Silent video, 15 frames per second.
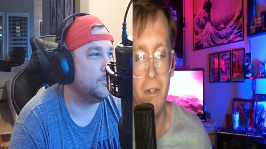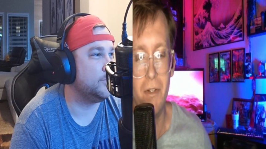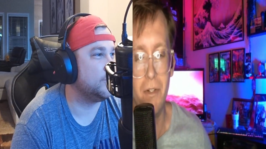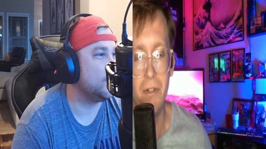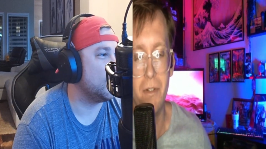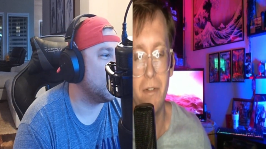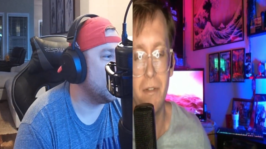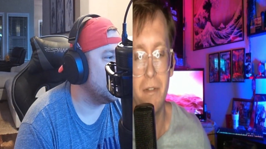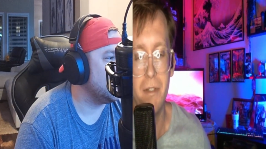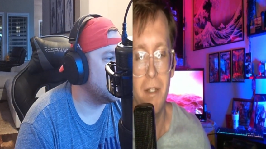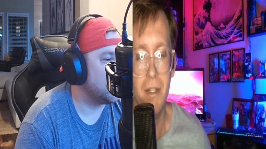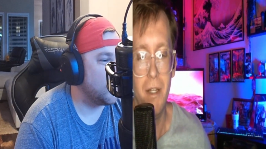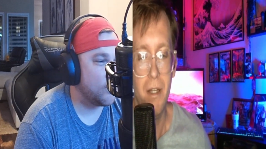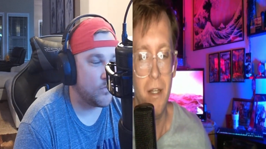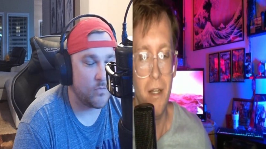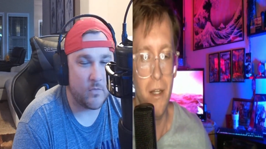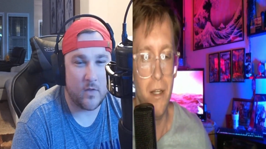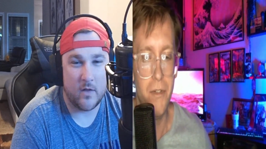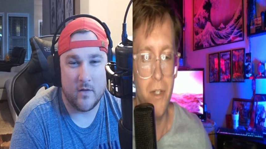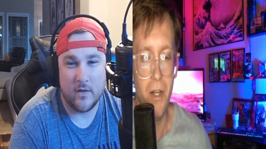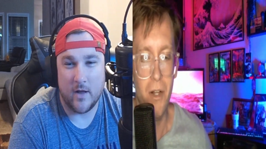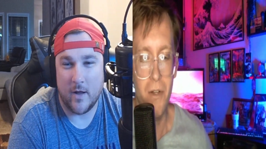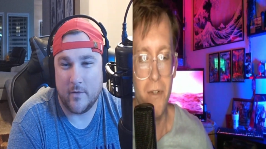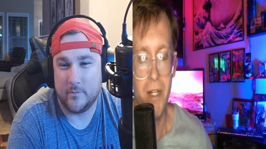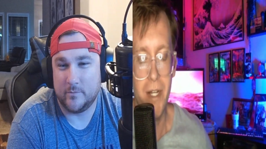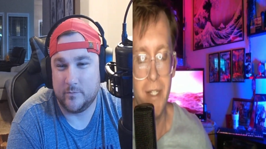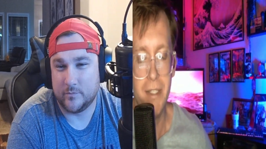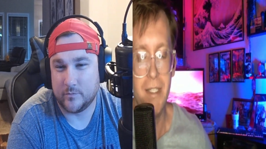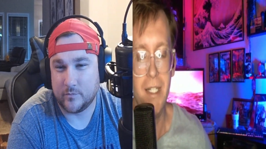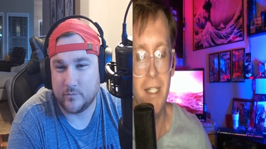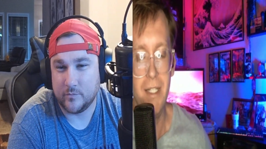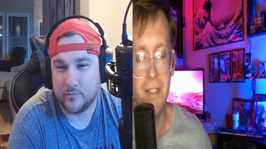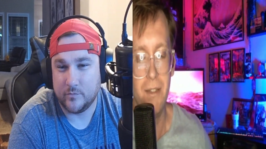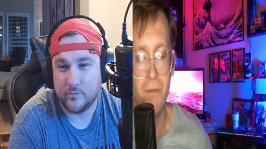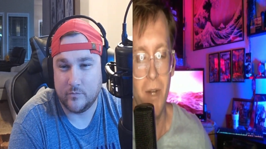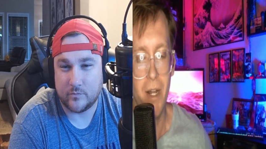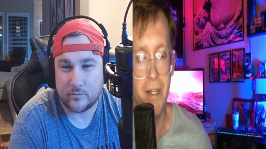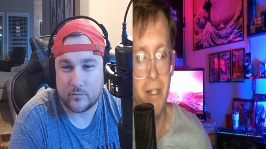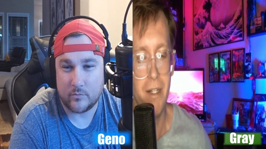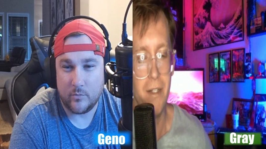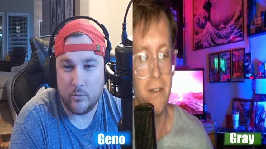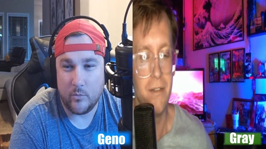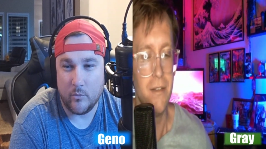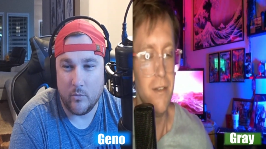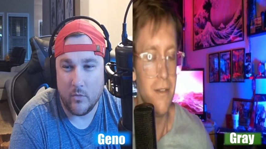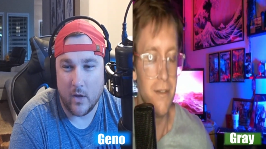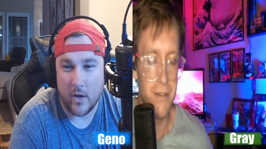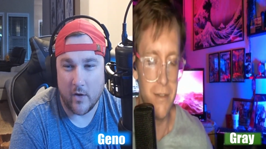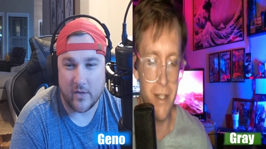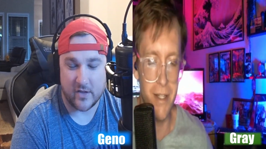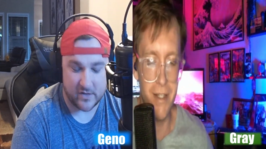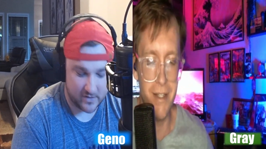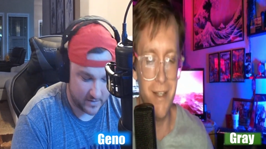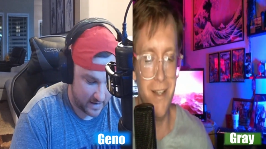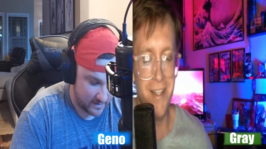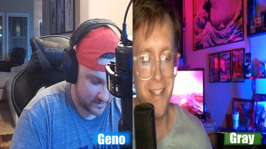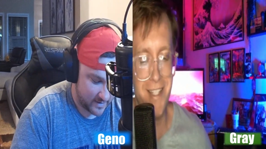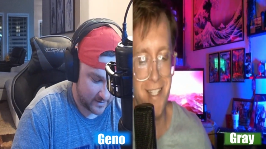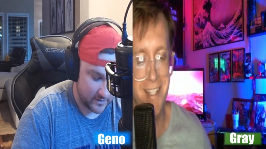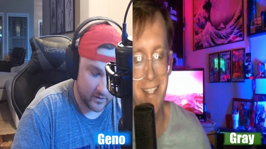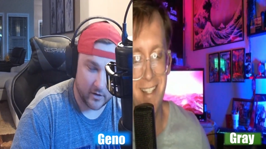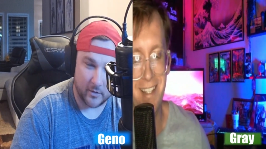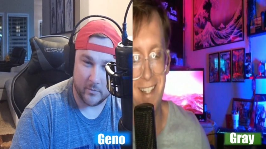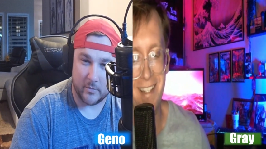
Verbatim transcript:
Speaker 1: dollar a dollar nineteen right now I'm to snag that up